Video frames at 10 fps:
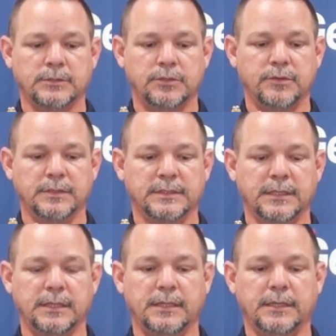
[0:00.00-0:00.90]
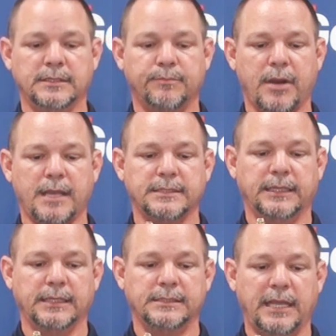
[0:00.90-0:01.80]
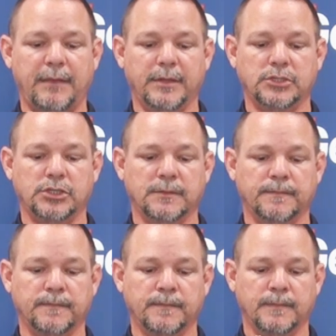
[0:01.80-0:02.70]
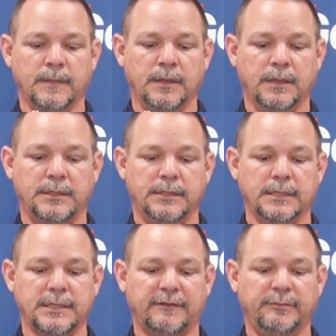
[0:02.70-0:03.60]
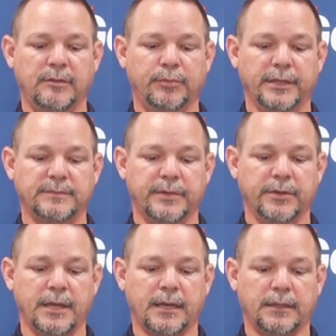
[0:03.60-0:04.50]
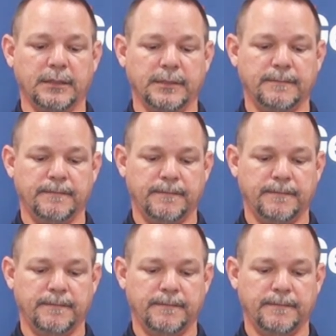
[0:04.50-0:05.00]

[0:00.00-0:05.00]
So you can see it, it is brass, it gets damaged. It does have to be replaced periodically.